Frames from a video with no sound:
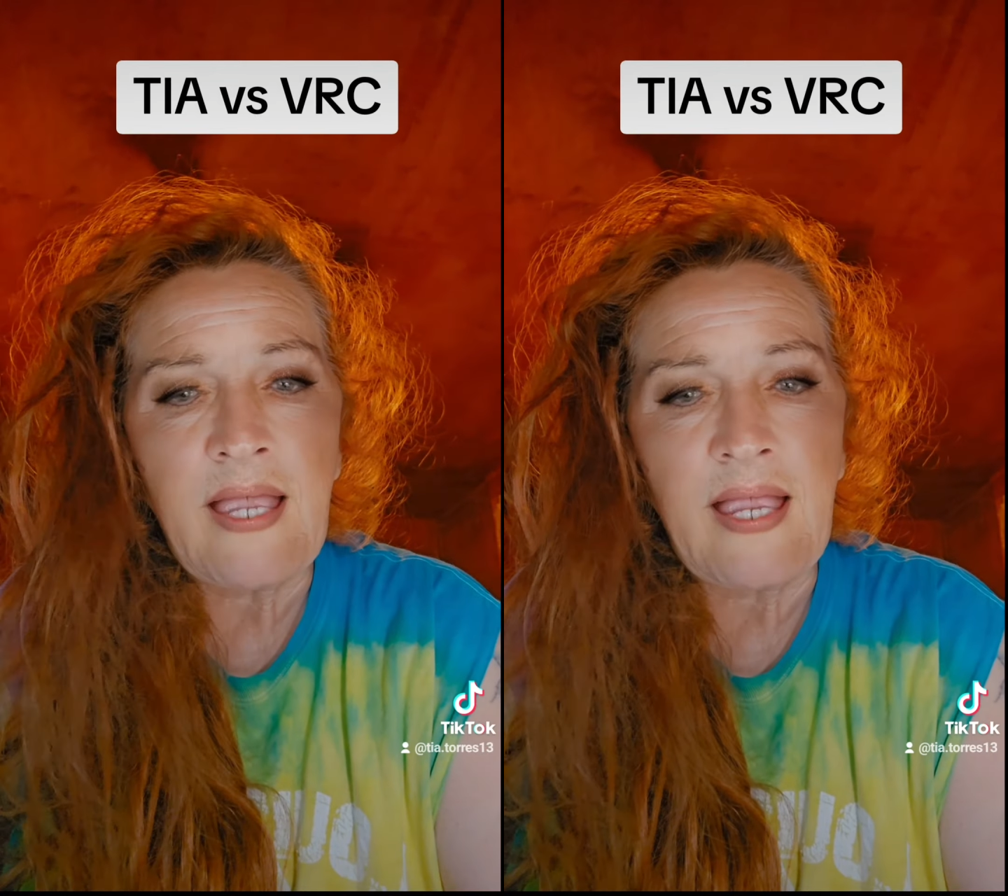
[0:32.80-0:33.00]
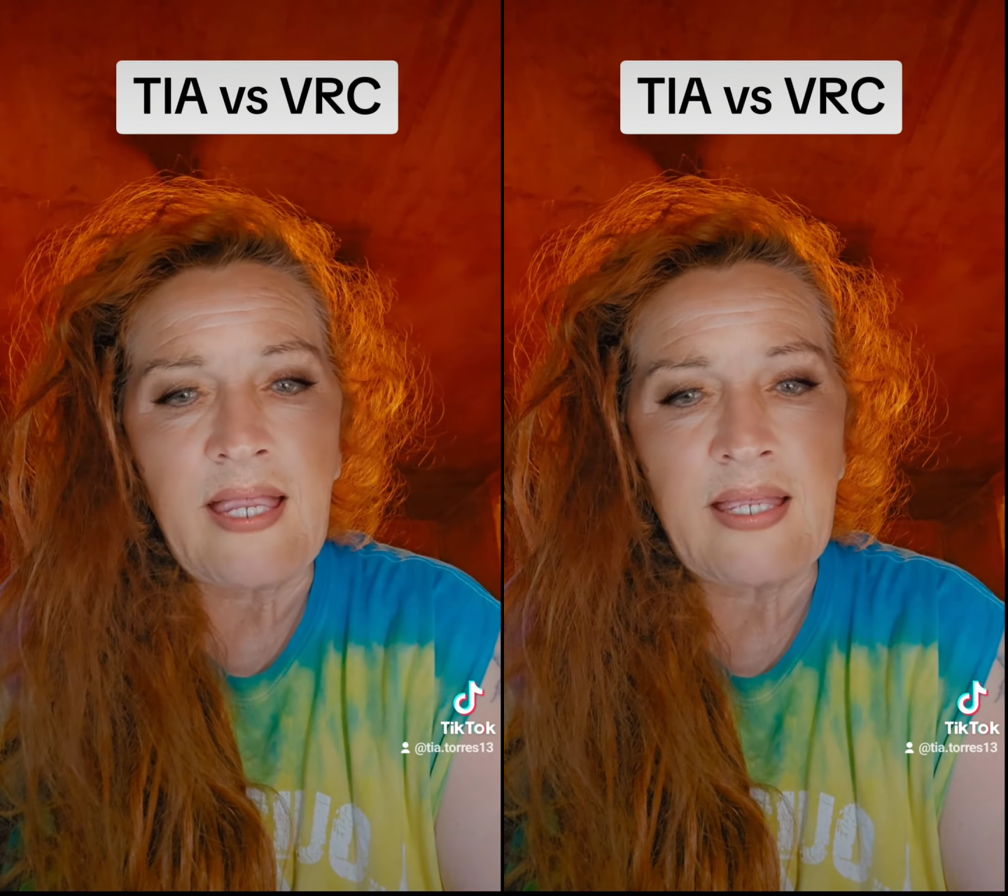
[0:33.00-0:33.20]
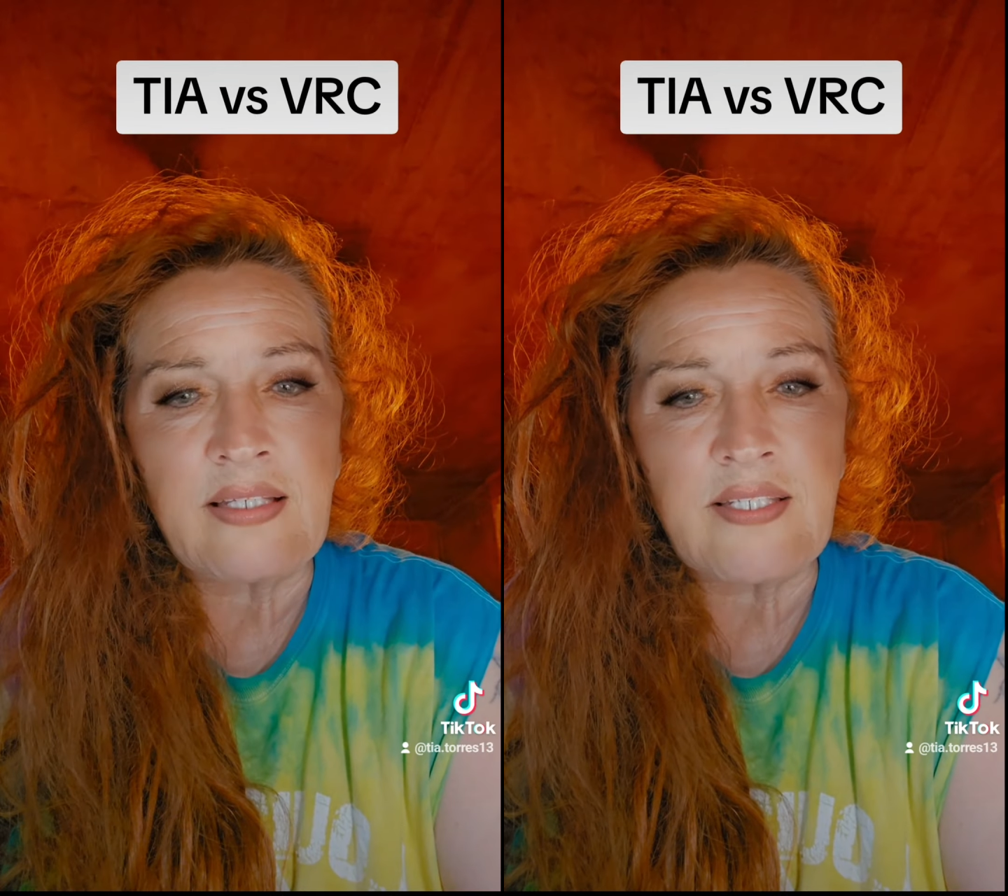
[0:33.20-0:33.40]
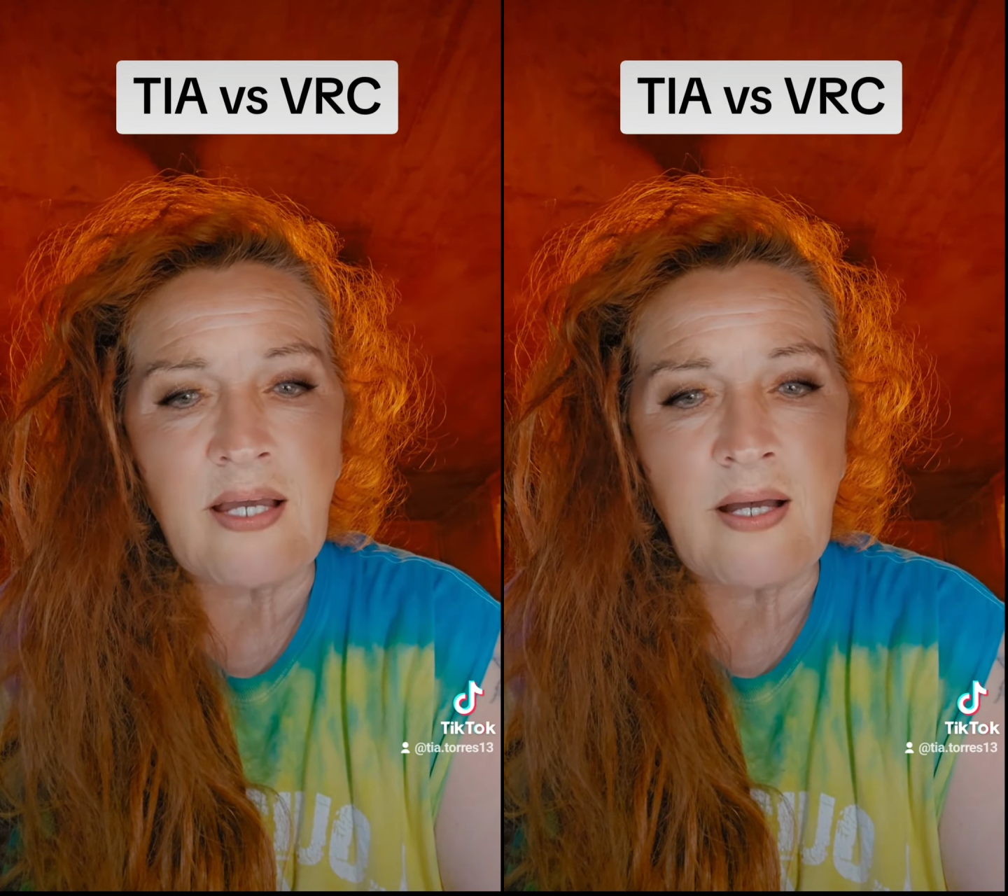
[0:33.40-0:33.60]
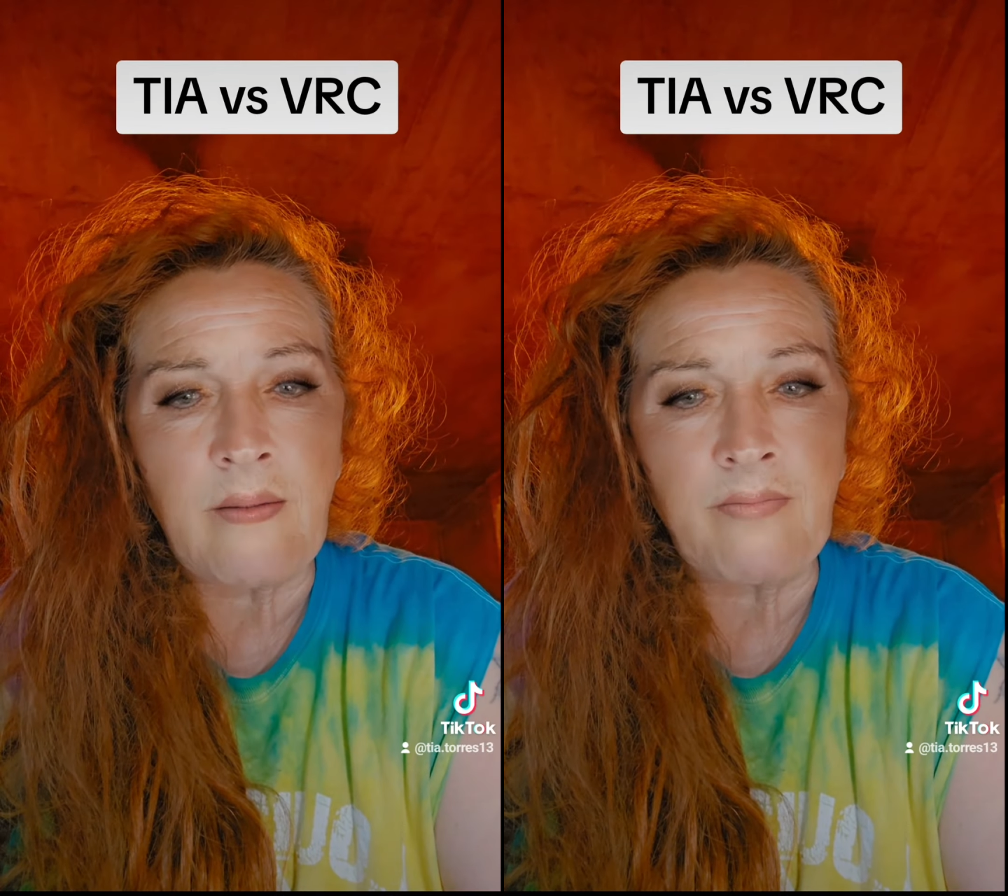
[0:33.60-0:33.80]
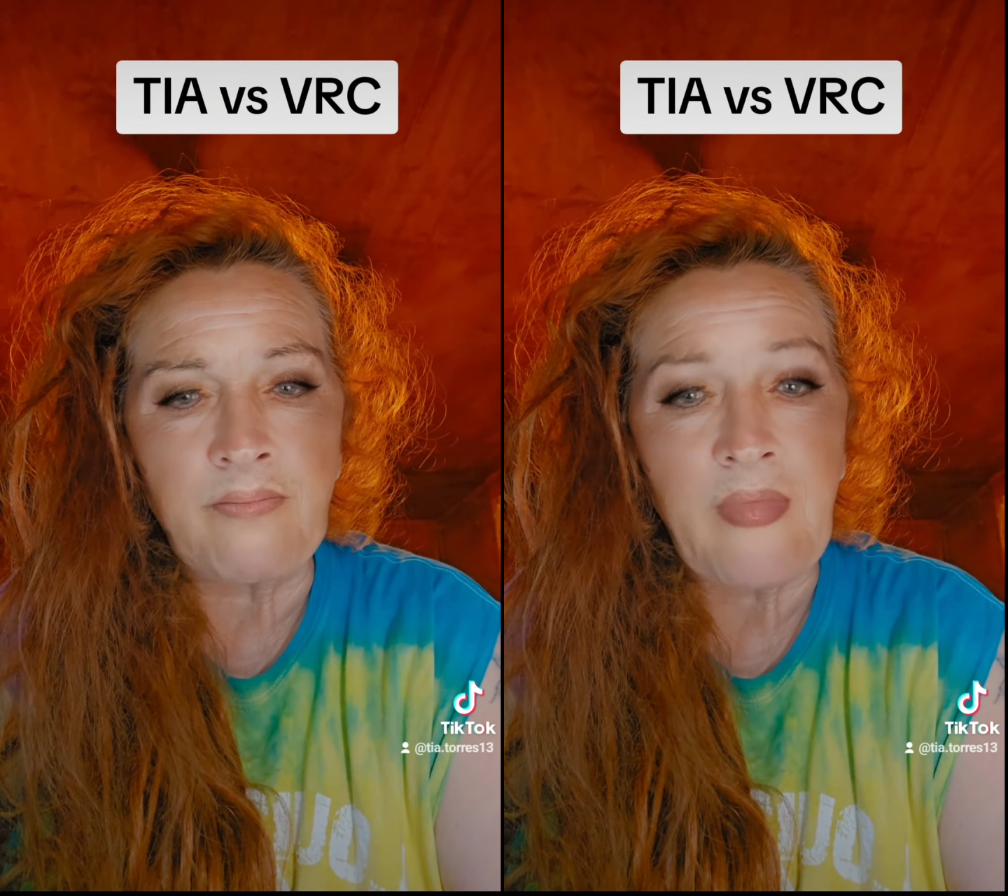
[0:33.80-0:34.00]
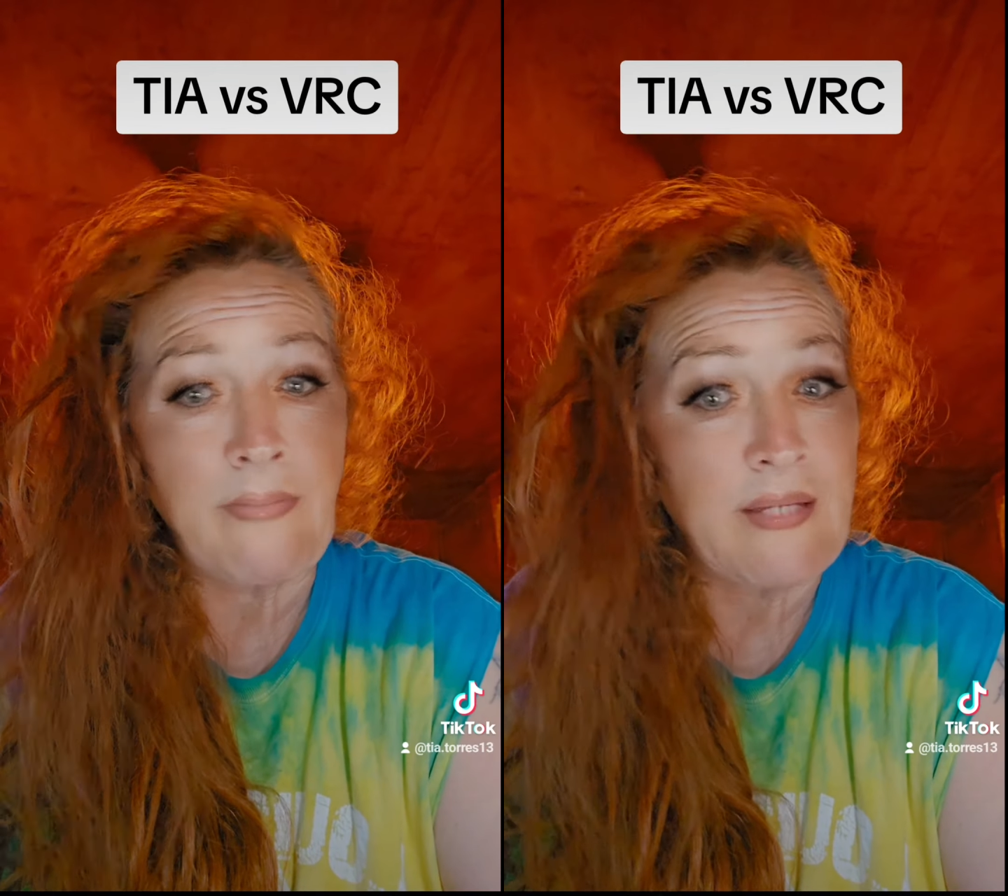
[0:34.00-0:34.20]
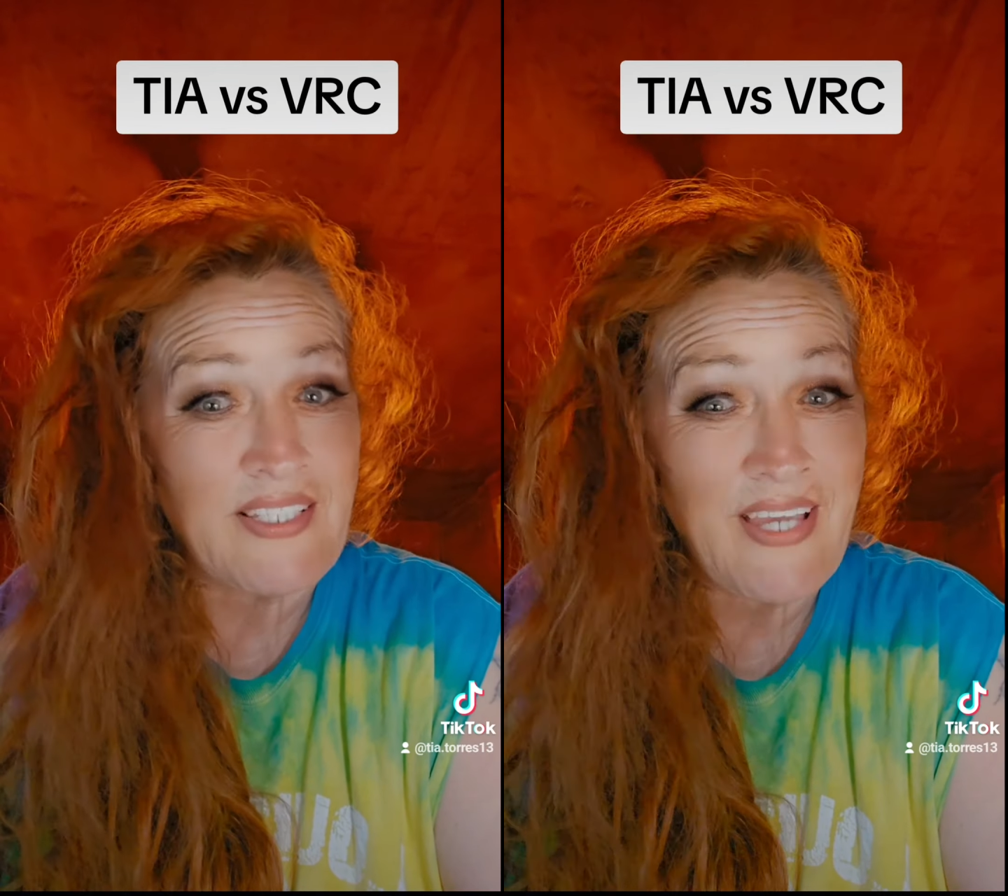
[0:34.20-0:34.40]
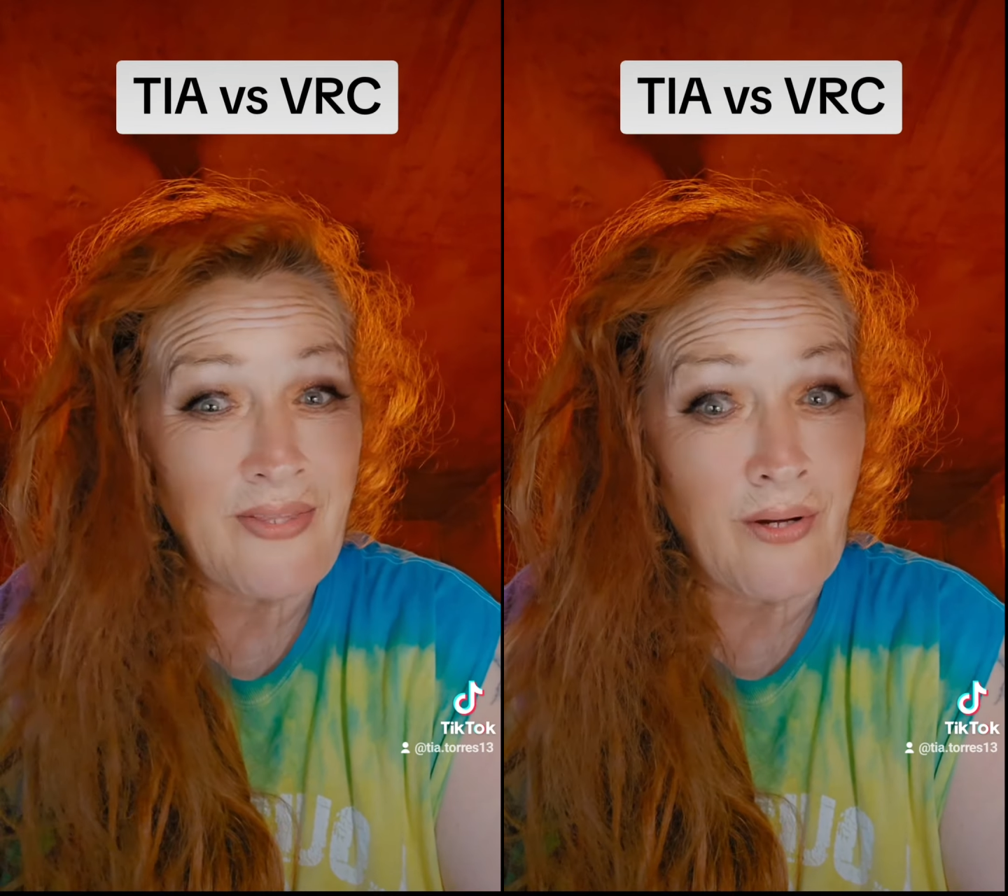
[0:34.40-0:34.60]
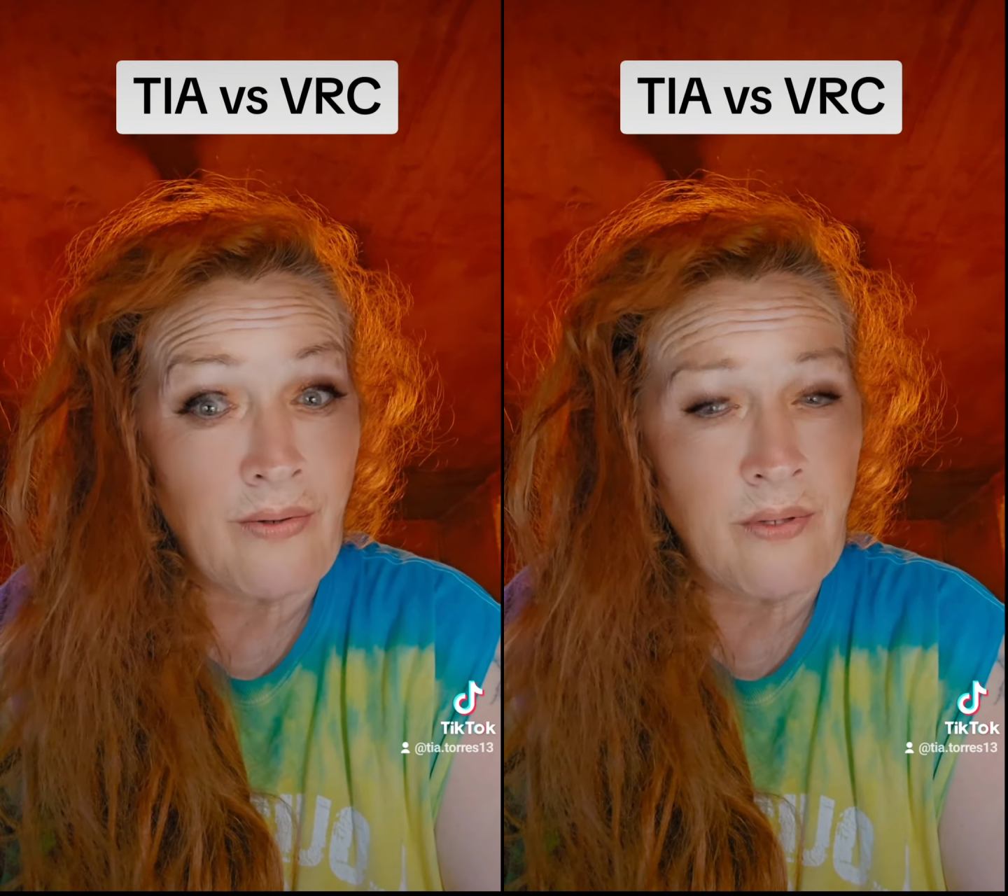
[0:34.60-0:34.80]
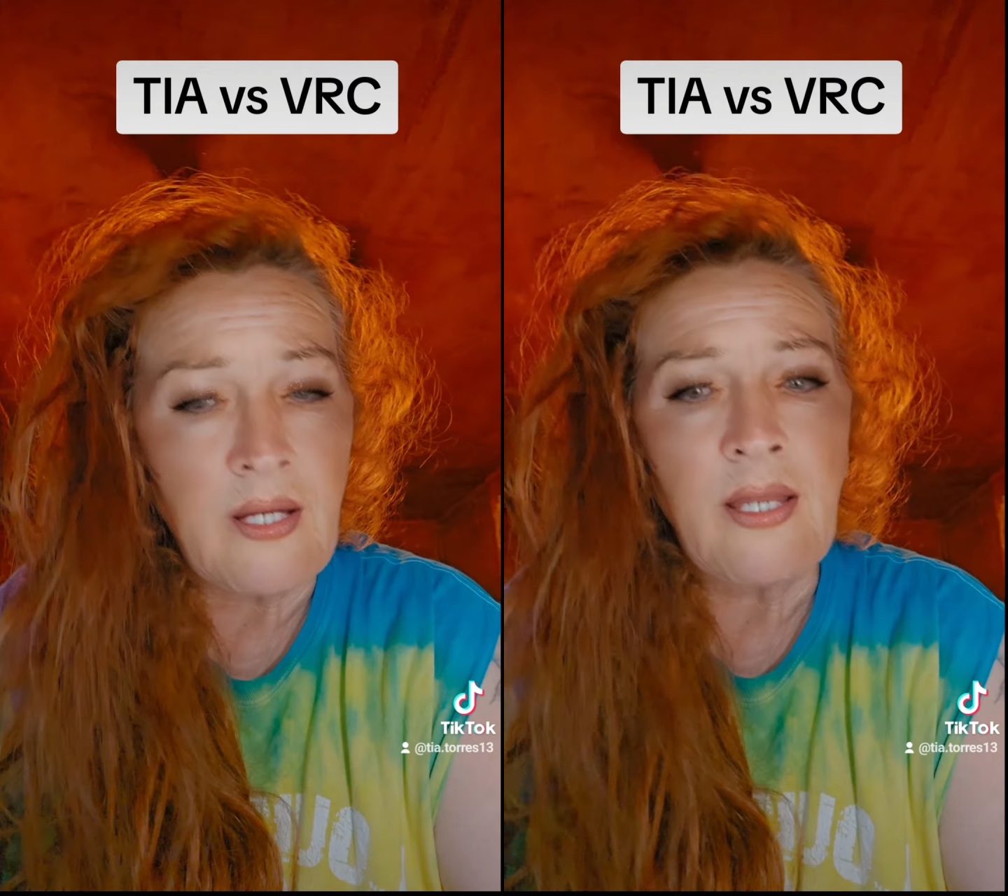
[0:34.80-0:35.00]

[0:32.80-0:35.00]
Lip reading: And that being said, though,